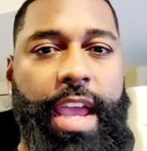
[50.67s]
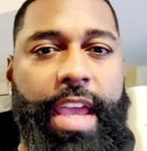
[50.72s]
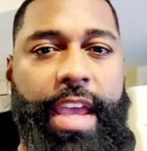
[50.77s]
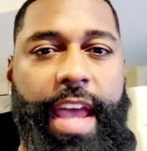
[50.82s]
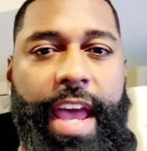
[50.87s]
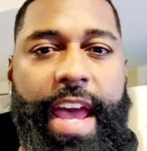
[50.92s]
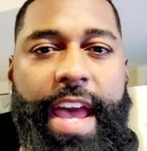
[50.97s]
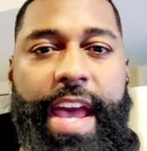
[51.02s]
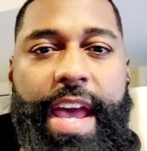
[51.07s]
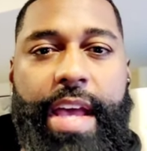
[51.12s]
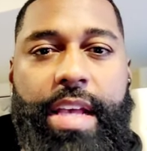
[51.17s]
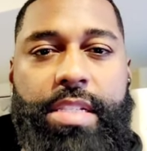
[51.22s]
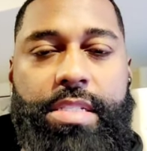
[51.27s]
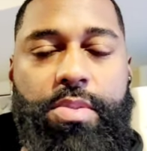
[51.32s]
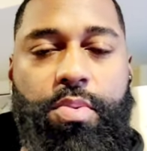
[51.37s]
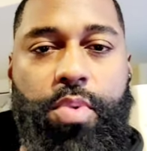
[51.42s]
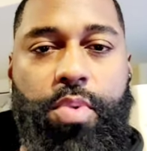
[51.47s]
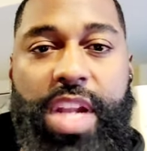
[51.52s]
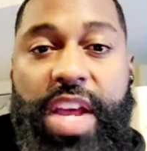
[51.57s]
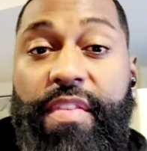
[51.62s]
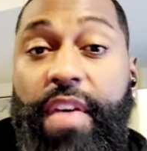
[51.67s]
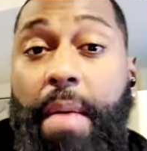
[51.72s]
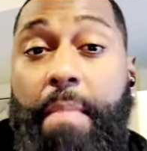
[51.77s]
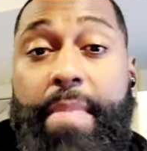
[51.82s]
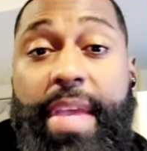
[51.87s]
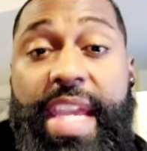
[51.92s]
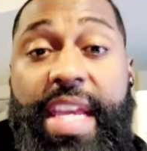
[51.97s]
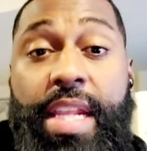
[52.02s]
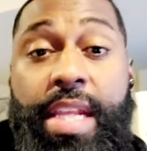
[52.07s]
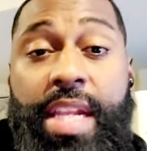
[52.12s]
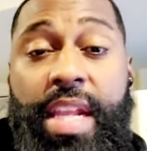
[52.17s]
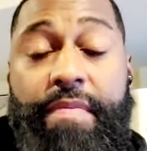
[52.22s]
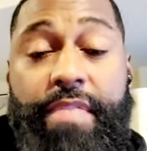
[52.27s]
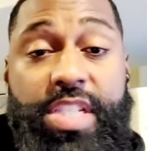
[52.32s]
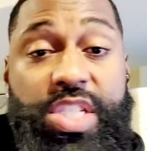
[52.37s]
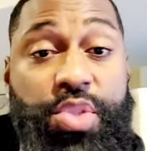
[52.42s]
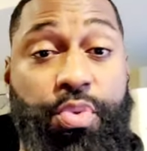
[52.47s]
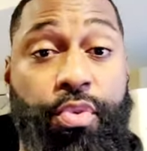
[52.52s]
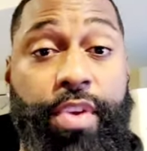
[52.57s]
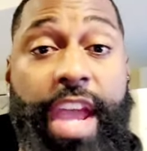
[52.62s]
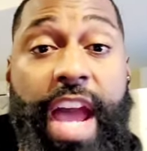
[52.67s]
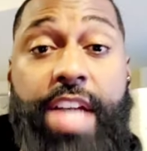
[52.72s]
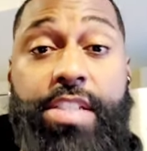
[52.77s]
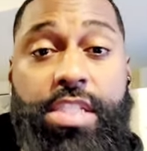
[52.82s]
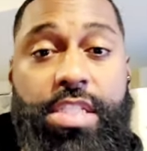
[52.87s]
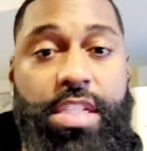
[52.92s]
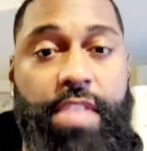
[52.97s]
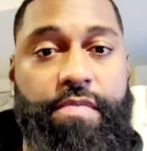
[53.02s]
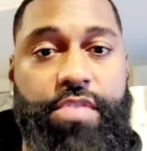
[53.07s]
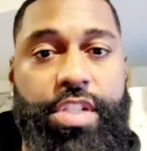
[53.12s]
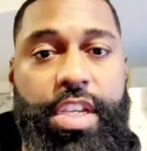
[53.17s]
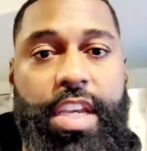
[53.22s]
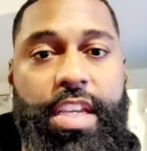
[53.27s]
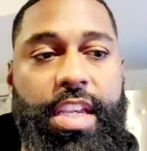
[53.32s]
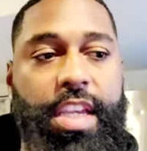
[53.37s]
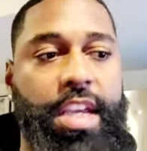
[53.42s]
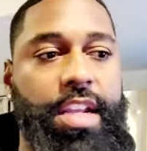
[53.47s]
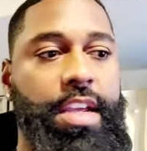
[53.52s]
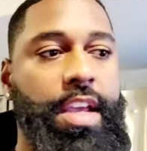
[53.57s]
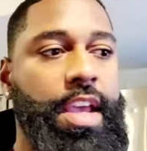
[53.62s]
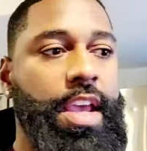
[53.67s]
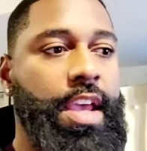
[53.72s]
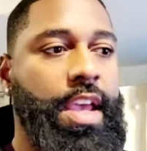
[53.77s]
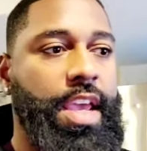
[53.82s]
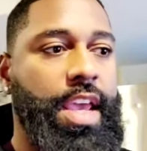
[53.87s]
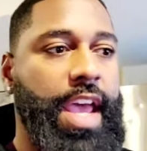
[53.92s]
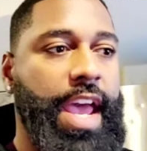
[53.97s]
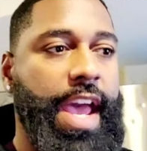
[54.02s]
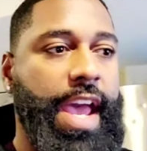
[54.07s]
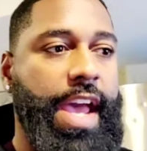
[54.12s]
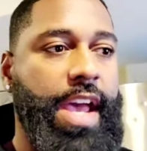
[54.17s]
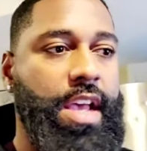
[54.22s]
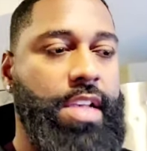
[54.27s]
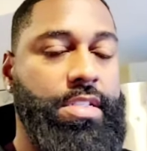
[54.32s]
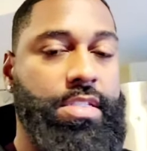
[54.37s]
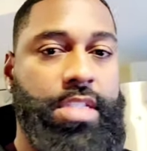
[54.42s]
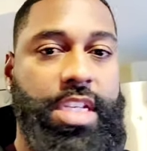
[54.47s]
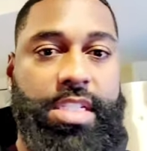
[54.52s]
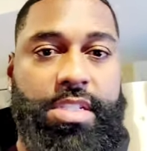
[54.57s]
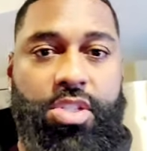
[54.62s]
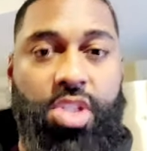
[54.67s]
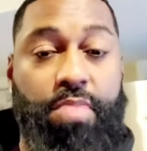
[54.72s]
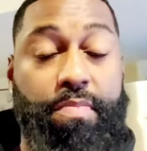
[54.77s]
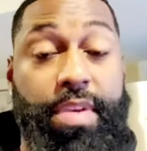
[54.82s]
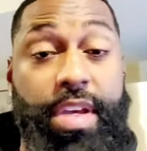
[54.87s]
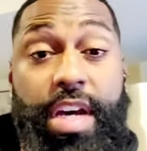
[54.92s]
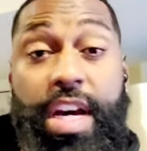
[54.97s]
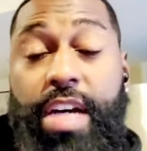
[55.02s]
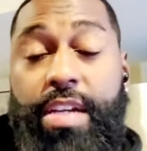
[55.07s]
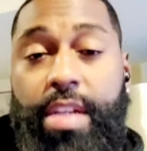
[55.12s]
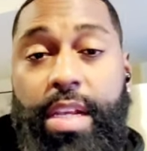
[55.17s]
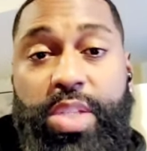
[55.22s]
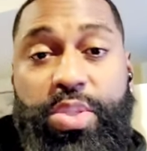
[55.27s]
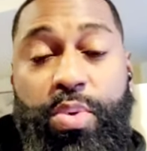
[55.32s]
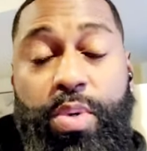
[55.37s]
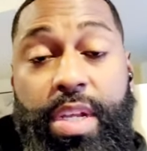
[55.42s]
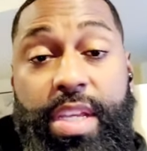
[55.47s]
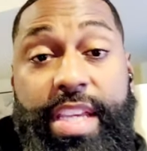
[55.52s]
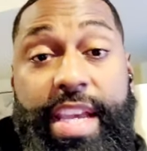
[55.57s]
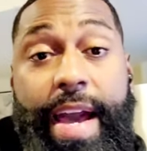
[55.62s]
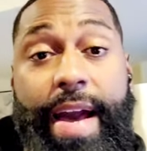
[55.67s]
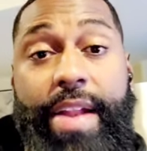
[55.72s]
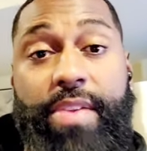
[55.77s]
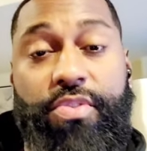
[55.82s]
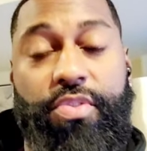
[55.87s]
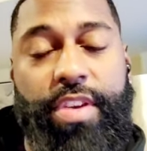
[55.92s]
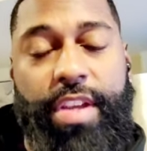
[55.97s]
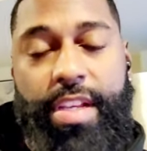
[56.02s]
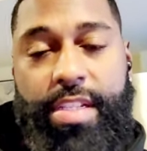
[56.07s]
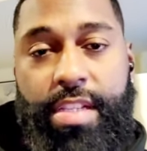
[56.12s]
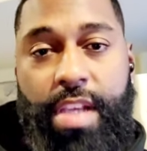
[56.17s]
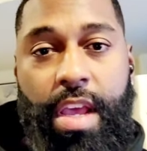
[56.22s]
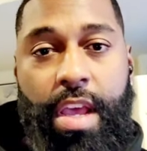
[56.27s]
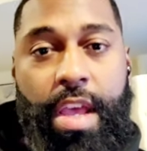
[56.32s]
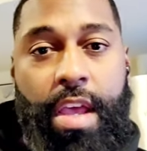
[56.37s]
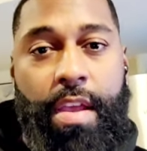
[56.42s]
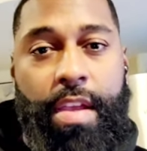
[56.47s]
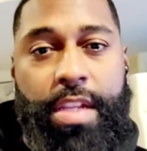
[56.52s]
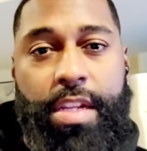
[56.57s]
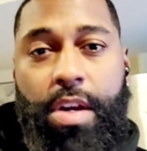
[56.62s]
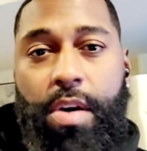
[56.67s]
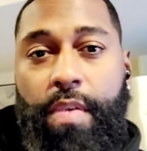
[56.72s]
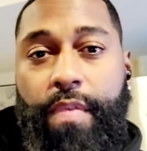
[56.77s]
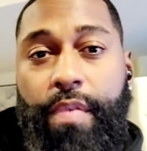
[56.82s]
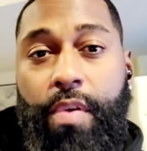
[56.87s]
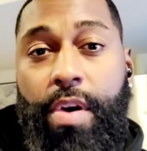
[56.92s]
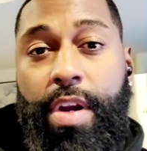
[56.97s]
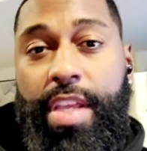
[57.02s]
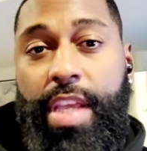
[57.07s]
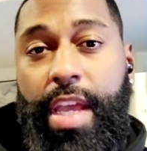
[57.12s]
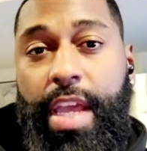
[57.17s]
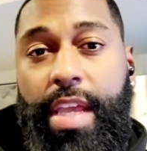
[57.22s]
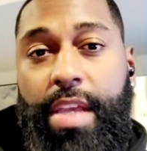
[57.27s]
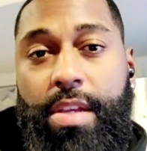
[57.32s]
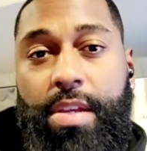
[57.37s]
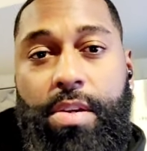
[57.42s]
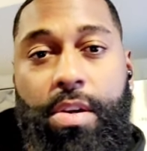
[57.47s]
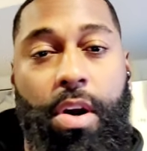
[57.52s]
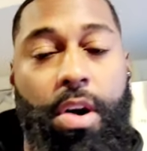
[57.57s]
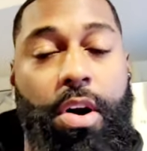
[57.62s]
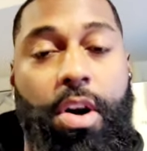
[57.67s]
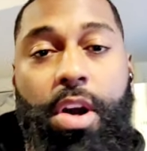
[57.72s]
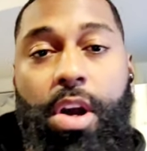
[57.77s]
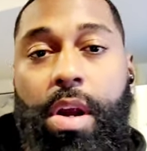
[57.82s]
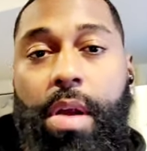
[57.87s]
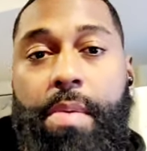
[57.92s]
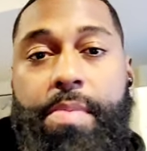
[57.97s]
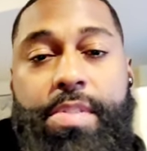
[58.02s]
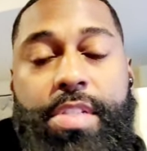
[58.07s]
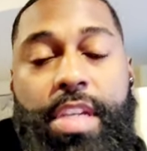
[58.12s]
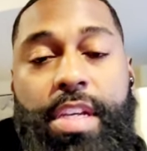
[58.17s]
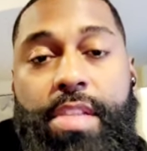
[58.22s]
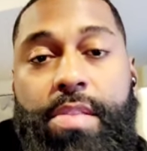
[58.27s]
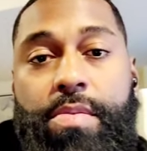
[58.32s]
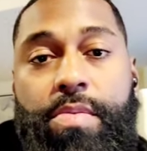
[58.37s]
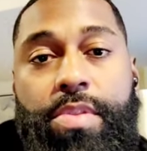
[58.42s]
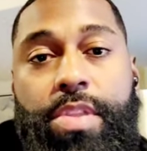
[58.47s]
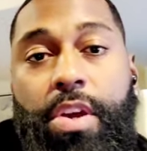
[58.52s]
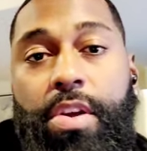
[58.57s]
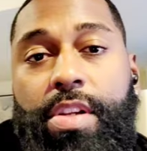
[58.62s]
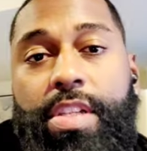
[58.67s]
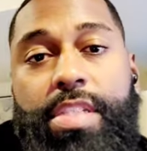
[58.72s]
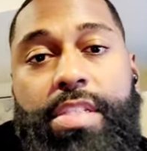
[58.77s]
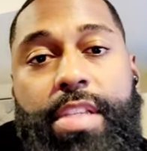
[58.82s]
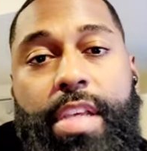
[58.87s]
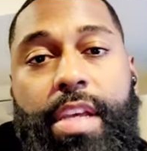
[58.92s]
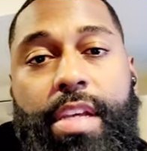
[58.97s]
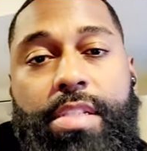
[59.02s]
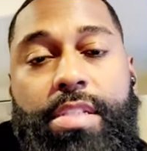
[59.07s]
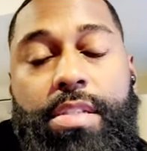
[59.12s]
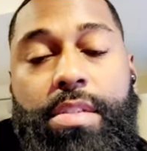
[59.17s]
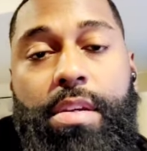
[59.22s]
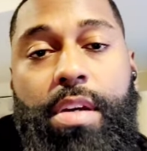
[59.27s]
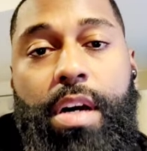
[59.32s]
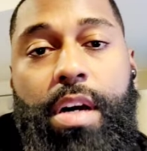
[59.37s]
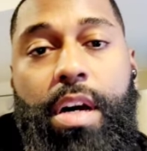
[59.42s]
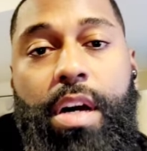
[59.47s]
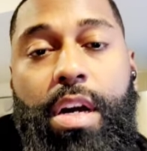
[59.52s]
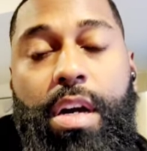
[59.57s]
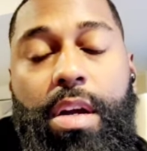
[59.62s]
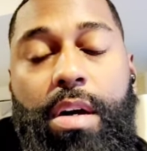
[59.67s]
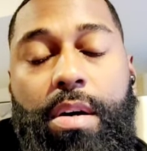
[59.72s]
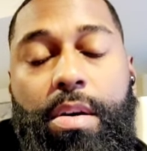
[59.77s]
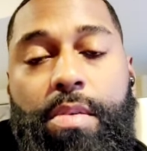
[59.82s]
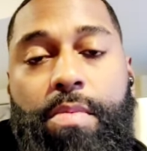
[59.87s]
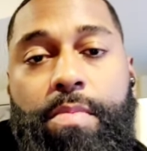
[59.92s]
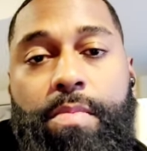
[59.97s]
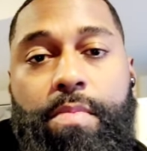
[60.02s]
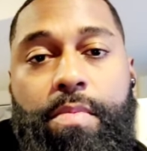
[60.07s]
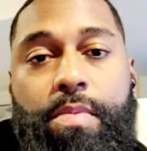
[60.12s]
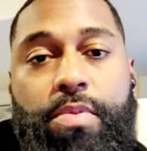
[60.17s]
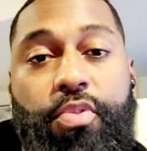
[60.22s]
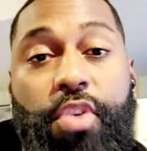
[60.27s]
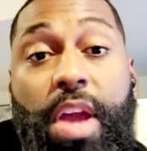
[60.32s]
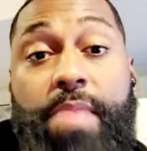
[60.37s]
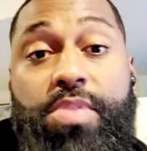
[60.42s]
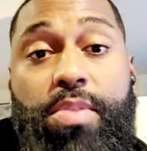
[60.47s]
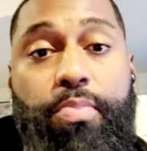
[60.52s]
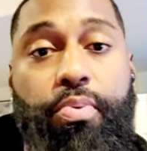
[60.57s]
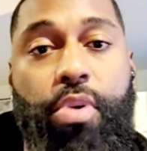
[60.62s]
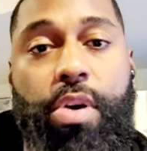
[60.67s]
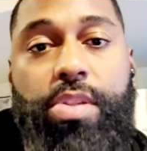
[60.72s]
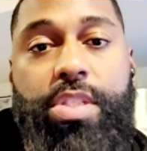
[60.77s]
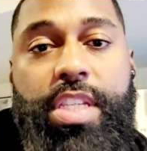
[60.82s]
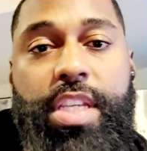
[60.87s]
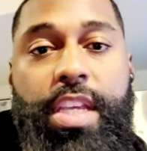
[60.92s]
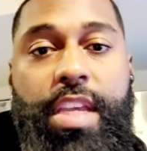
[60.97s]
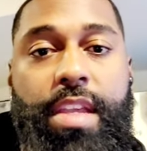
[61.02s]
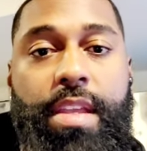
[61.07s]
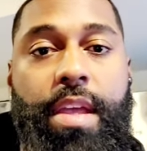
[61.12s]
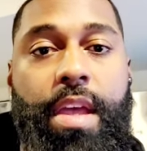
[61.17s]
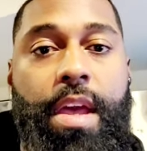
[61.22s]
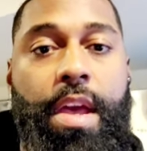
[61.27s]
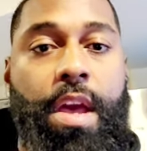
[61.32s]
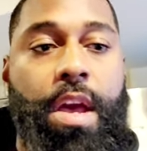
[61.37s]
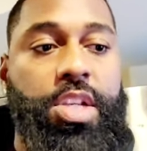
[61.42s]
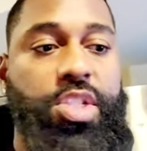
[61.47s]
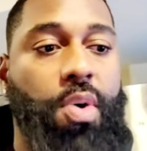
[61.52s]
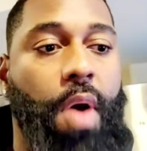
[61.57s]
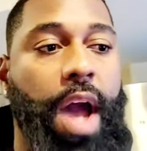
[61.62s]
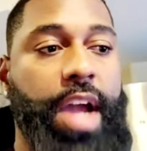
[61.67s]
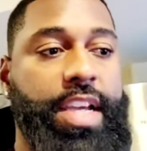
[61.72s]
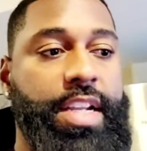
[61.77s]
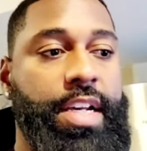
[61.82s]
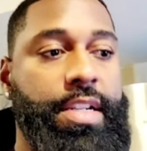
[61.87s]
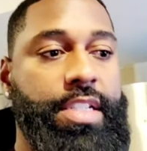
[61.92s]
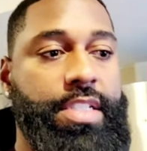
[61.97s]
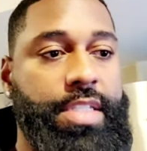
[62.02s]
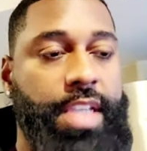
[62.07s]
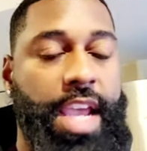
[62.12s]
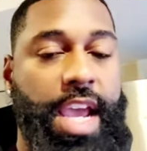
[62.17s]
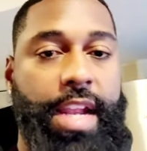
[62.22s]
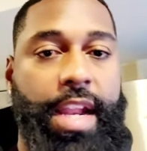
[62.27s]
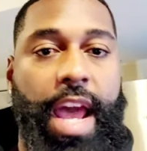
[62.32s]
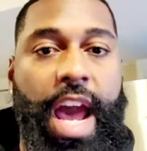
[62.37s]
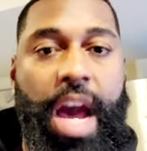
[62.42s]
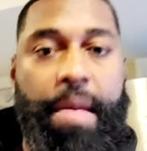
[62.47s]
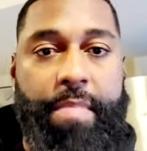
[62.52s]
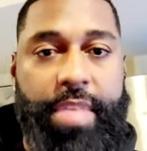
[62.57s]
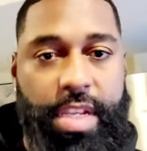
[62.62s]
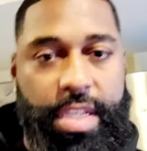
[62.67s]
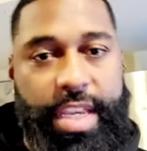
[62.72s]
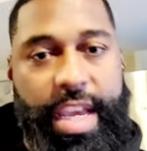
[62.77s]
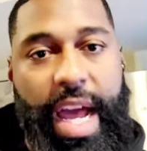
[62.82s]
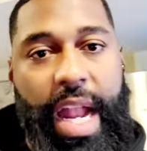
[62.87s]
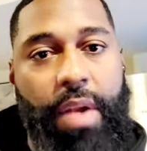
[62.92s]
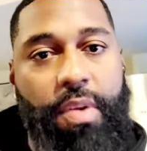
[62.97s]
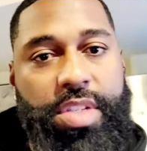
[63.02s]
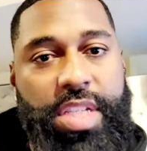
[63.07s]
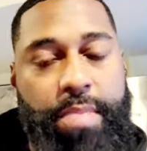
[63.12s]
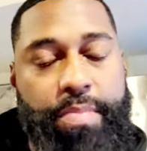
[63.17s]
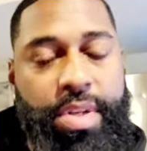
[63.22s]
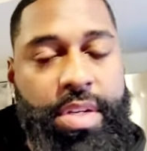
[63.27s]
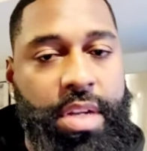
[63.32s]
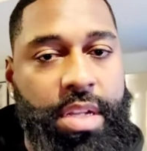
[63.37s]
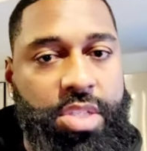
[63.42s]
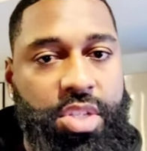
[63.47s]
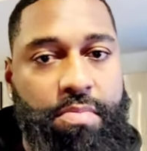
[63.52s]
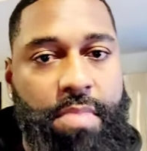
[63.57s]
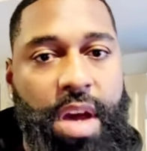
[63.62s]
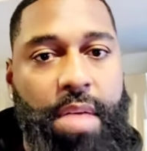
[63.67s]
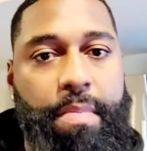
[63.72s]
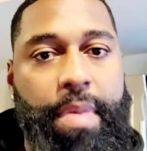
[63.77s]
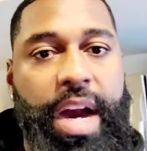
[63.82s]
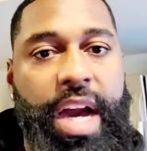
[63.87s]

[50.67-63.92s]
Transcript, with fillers: it has whatever I'm eating. If it's three ounces of chicken, it has this is going to be 120 calories you know, 48 carbs and 36 uh, grams of protein. So I can understand how many calories I'm putting into my